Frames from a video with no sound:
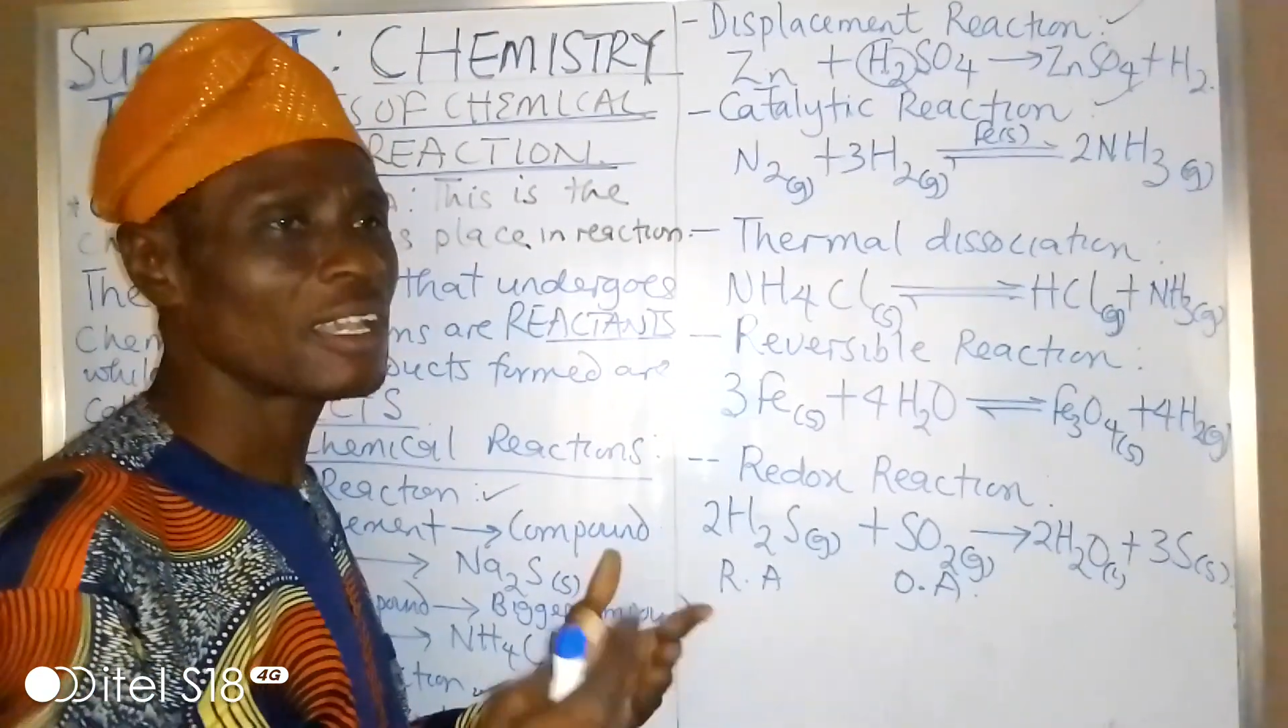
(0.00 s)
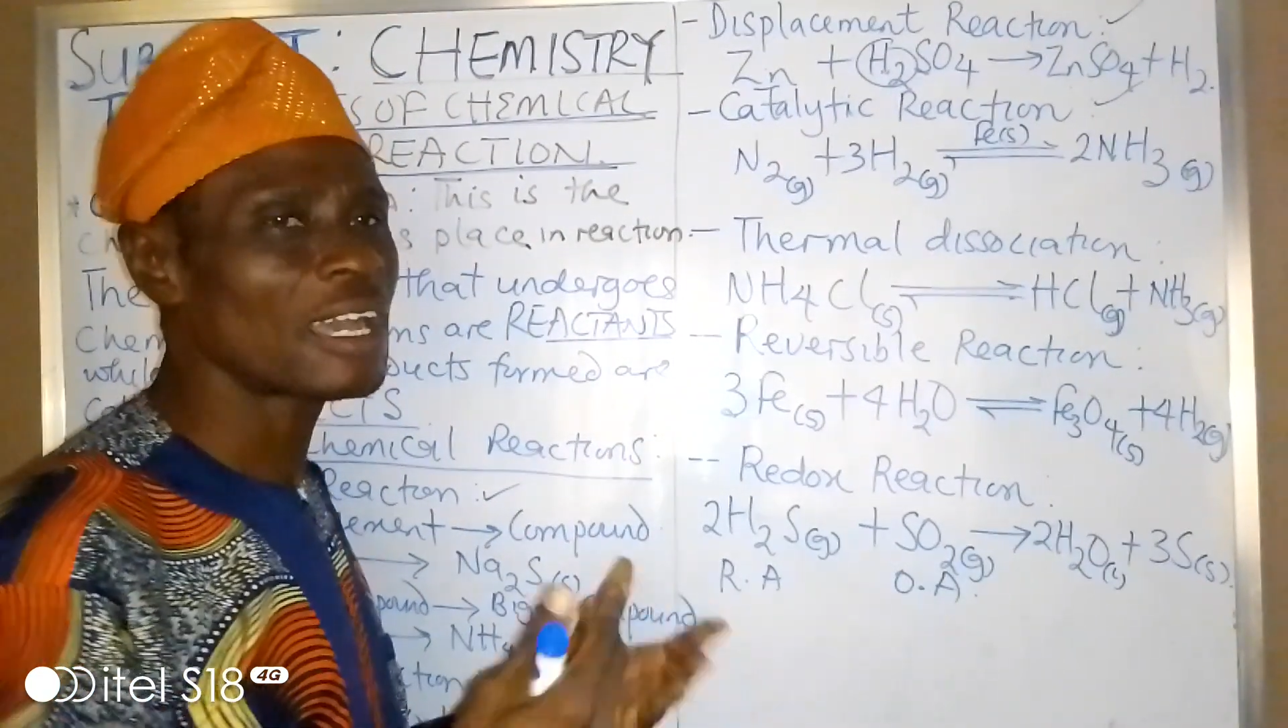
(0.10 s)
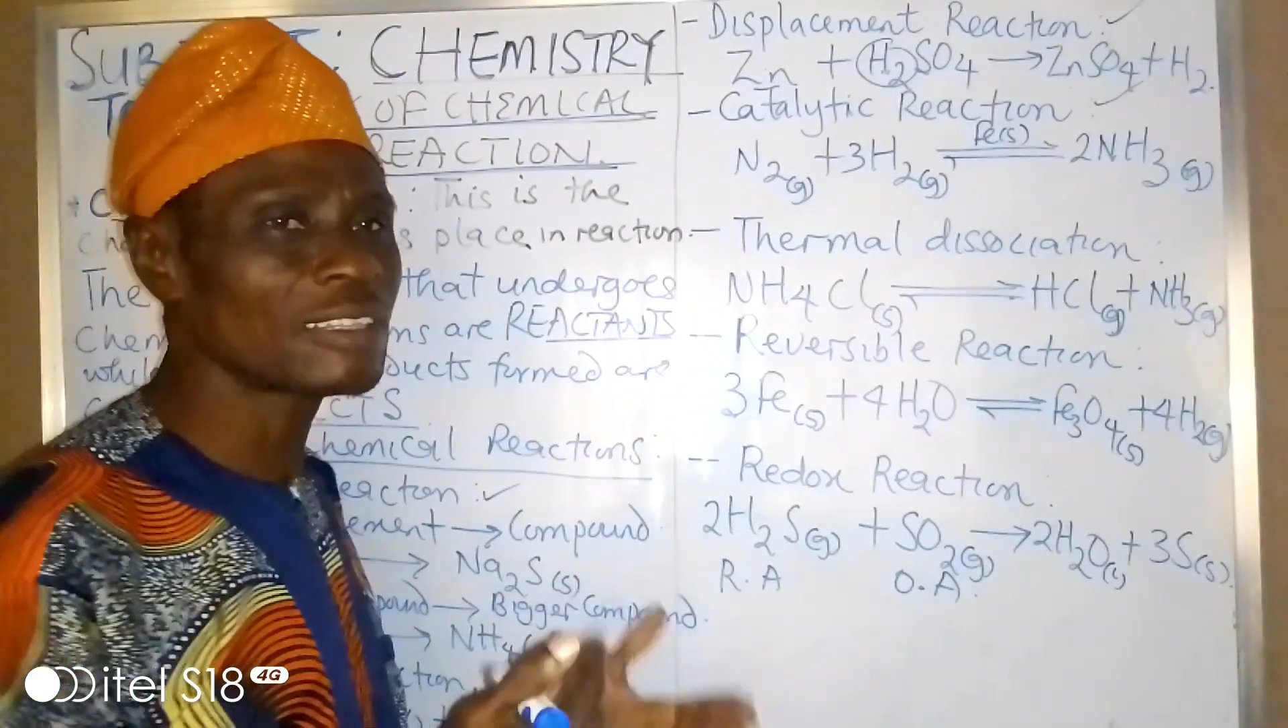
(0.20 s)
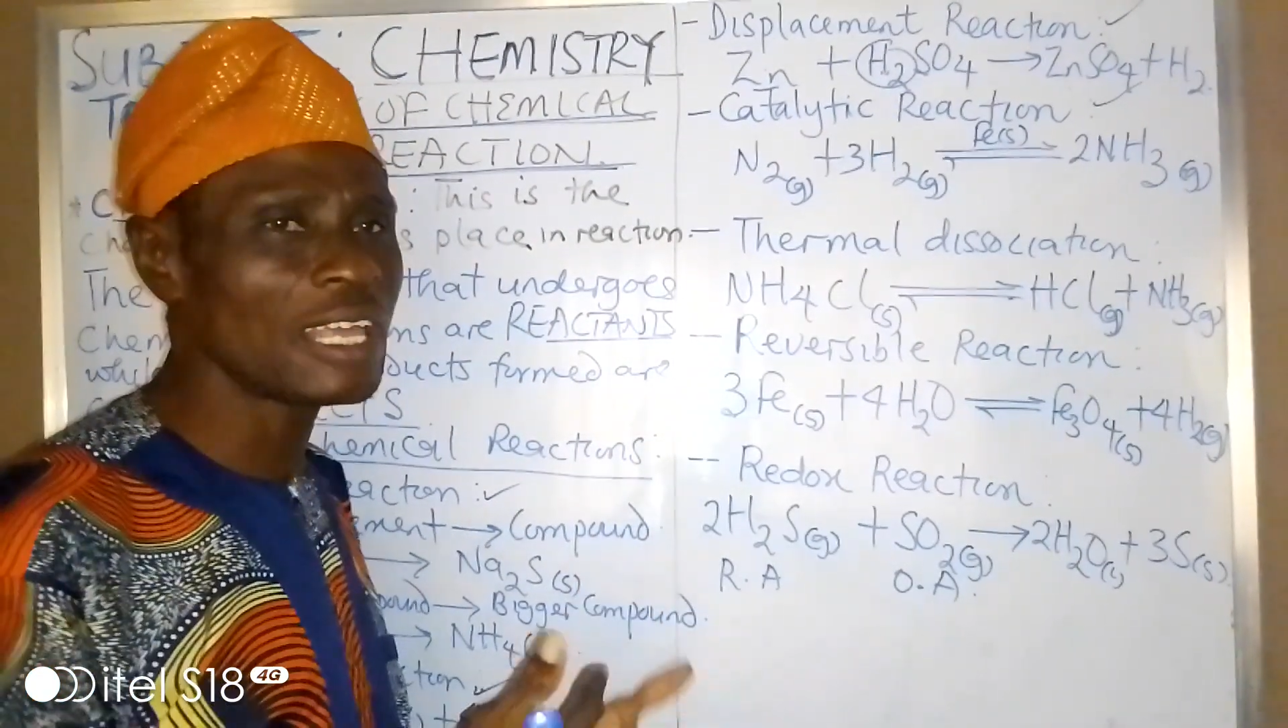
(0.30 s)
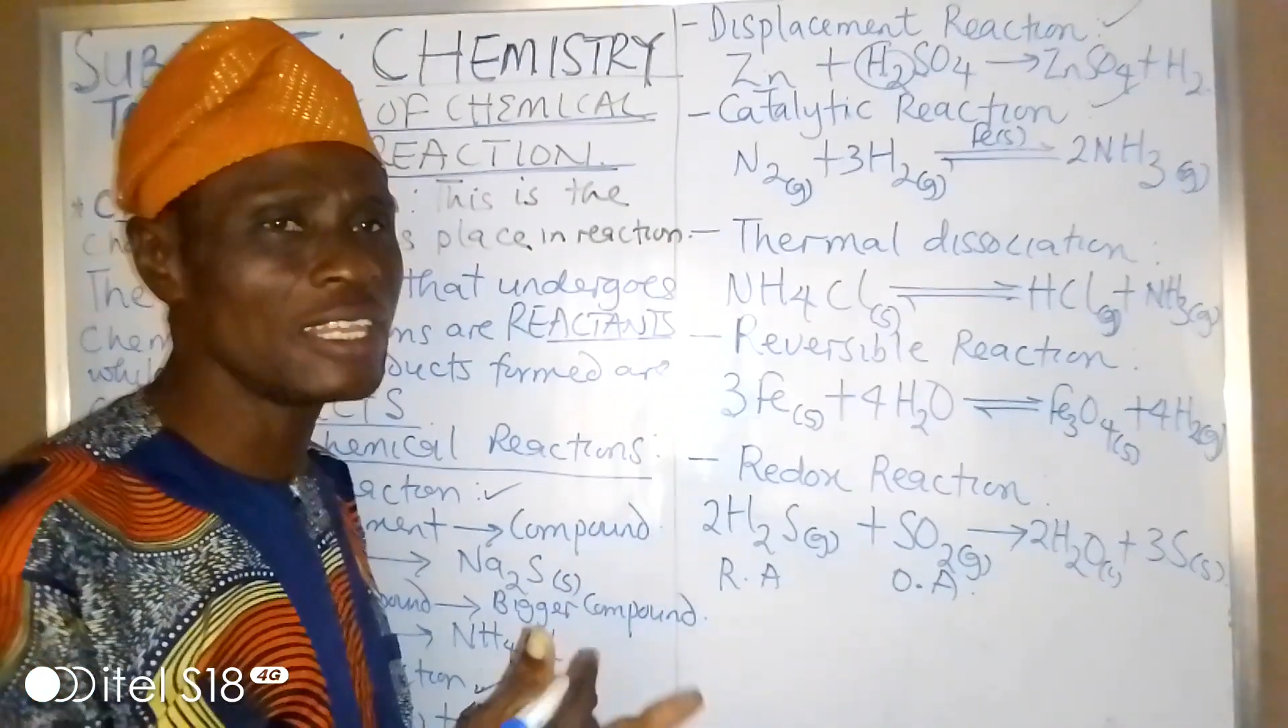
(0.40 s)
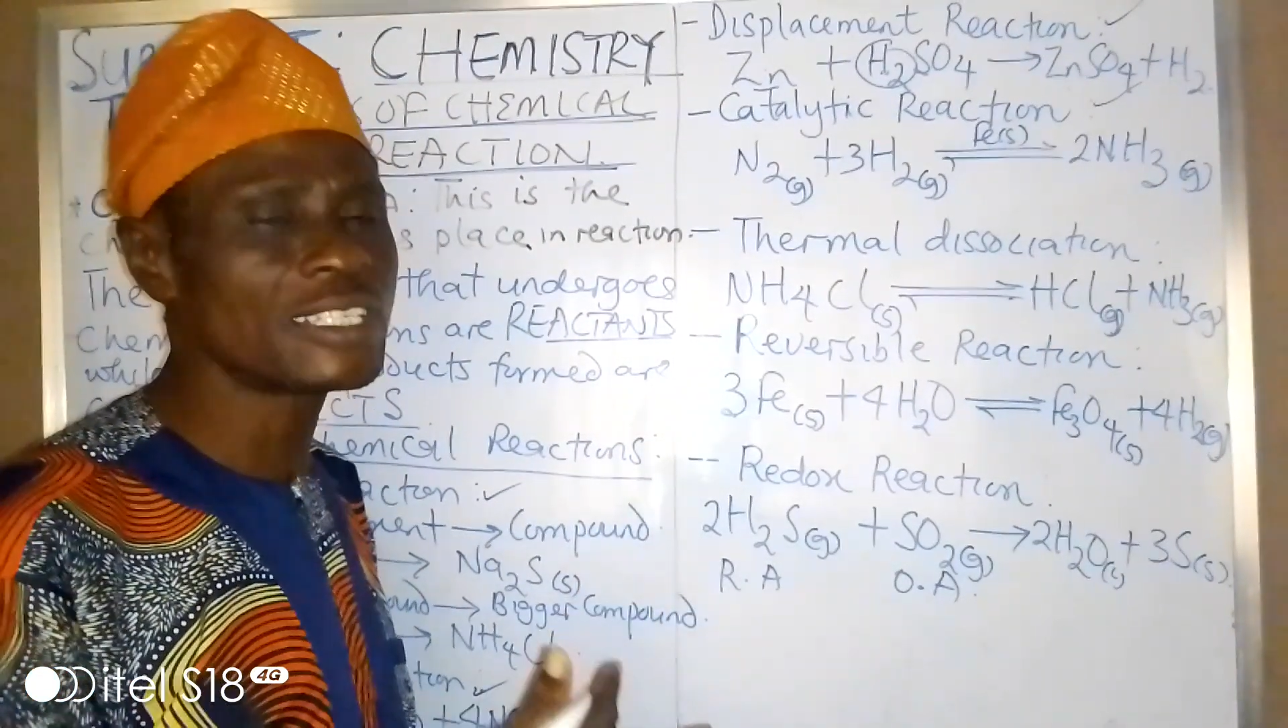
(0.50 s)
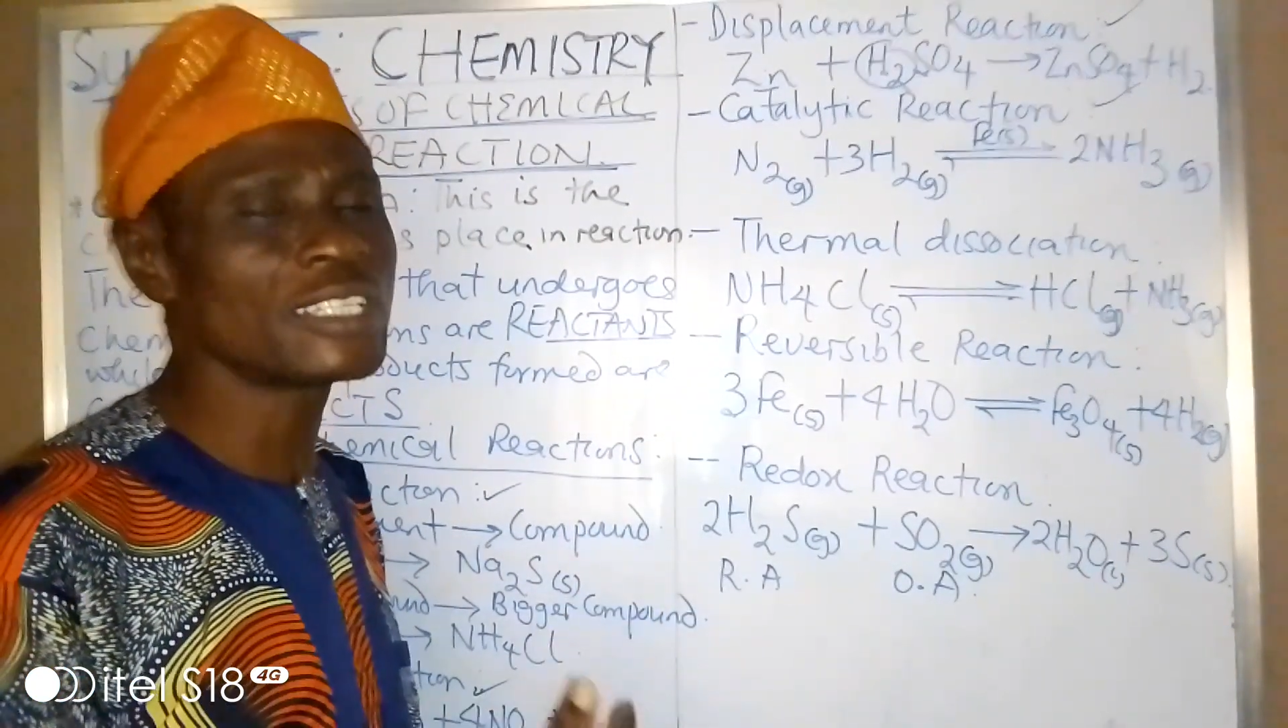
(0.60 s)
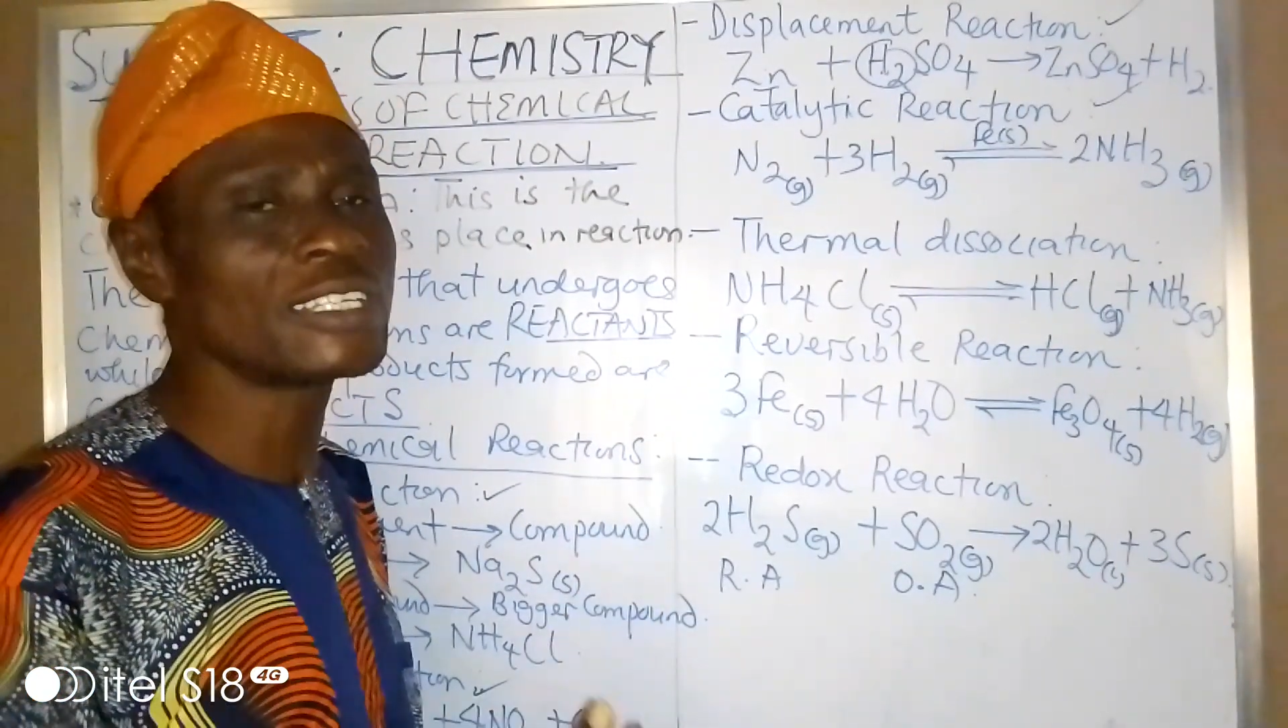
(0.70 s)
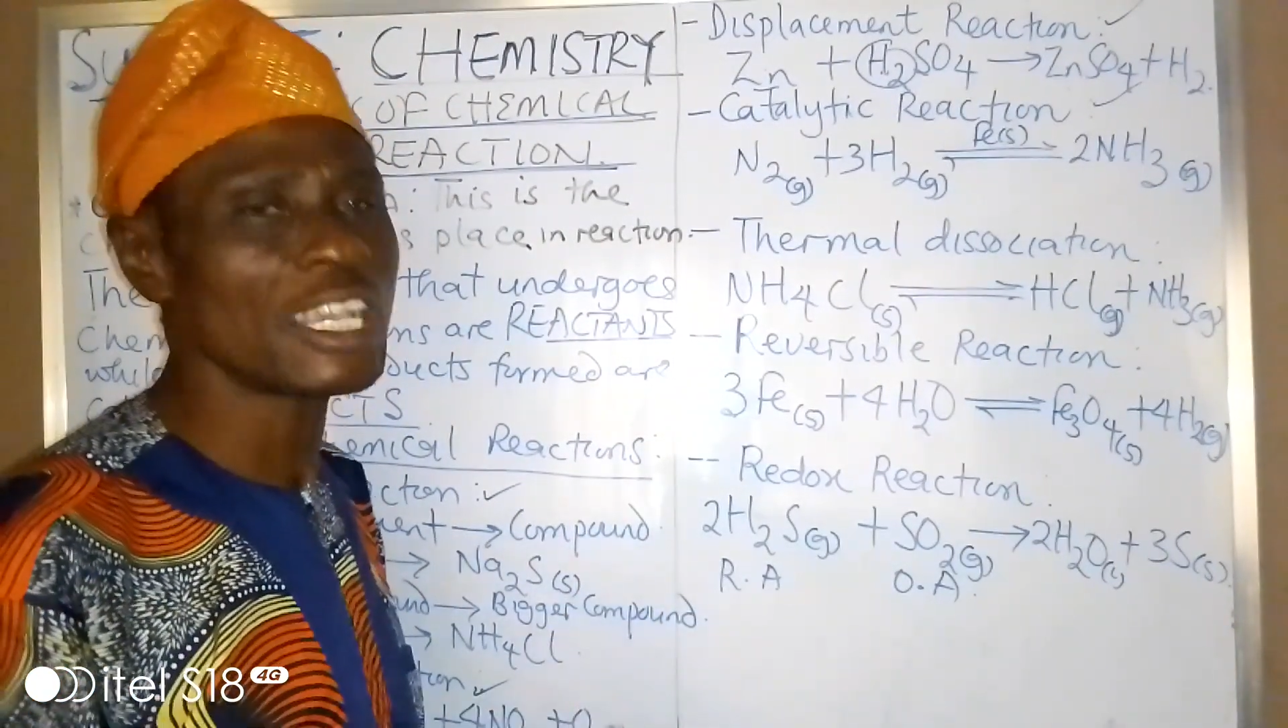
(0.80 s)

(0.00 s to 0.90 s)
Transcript: catalytic